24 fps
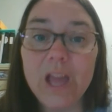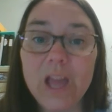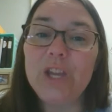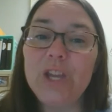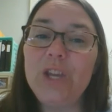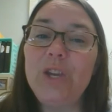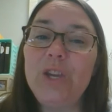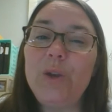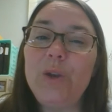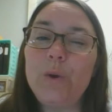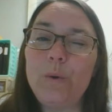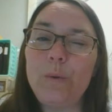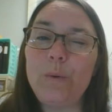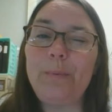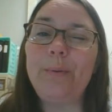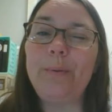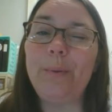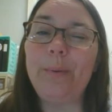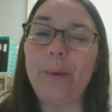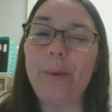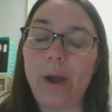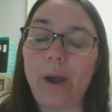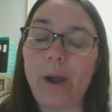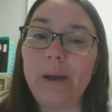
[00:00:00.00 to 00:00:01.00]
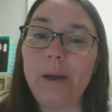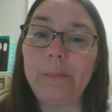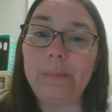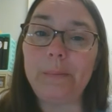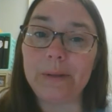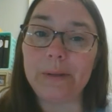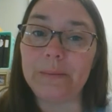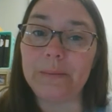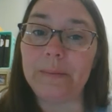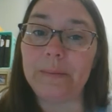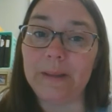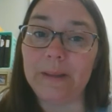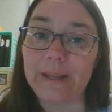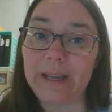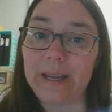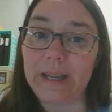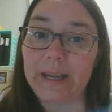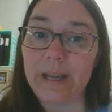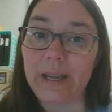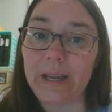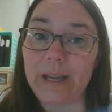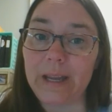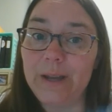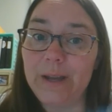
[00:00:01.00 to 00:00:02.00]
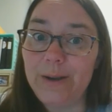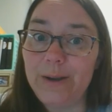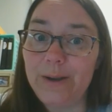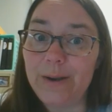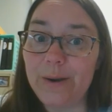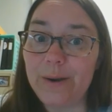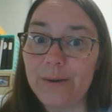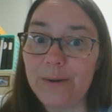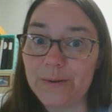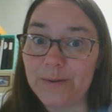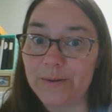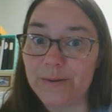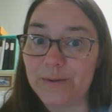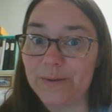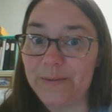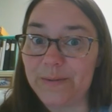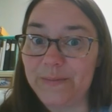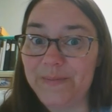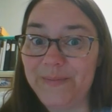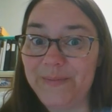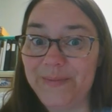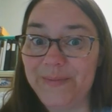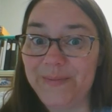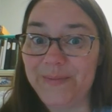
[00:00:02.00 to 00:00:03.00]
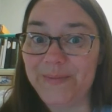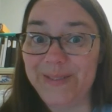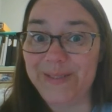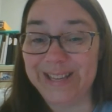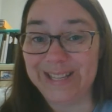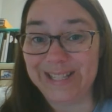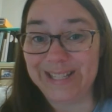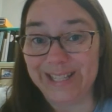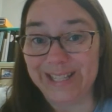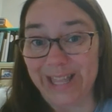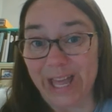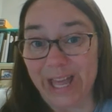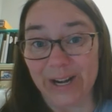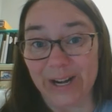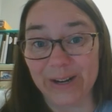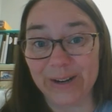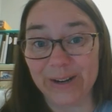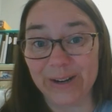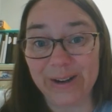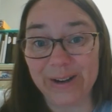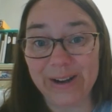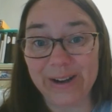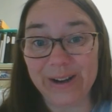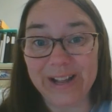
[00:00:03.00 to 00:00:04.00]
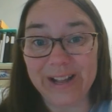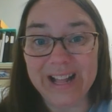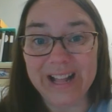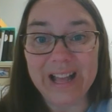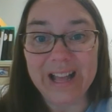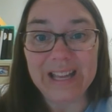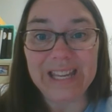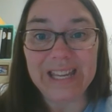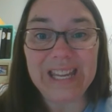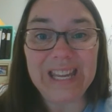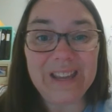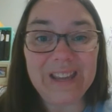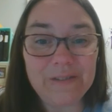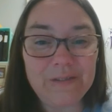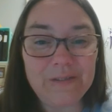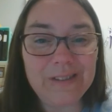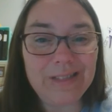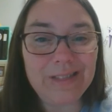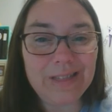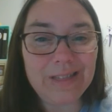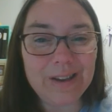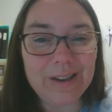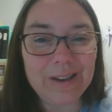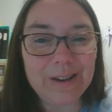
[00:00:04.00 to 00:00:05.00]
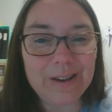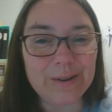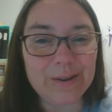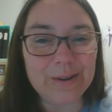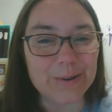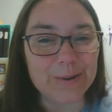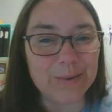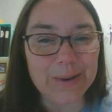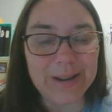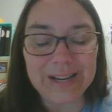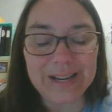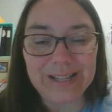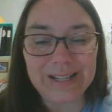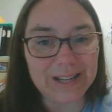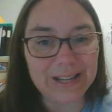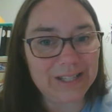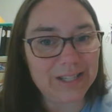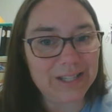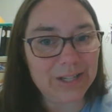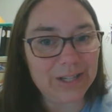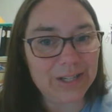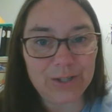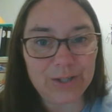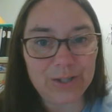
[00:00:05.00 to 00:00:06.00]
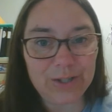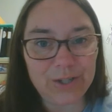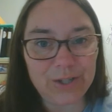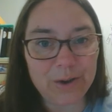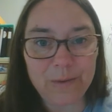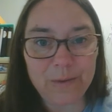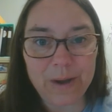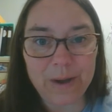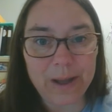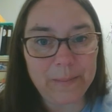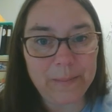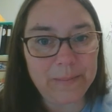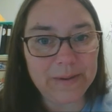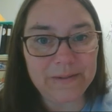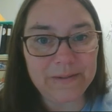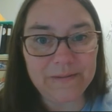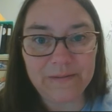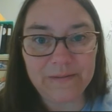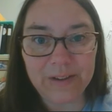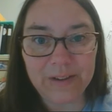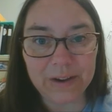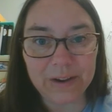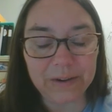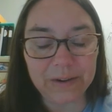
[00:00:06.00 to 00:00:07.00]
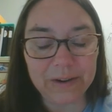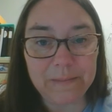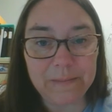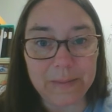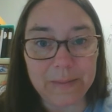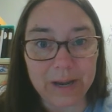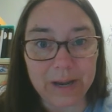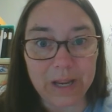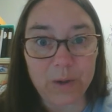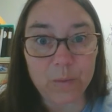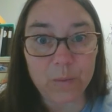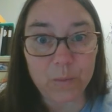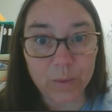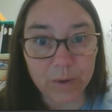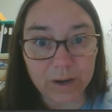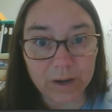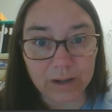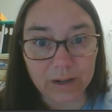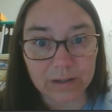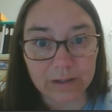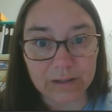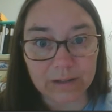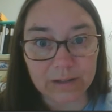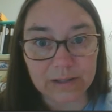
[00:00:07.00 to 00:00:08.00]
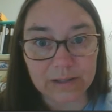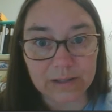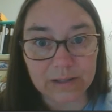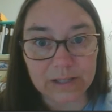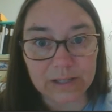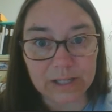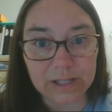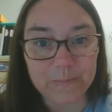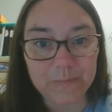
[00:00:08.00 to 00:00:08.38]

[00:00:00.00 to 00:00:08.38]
You probably know this letter, even though it doesn't show up in very many words.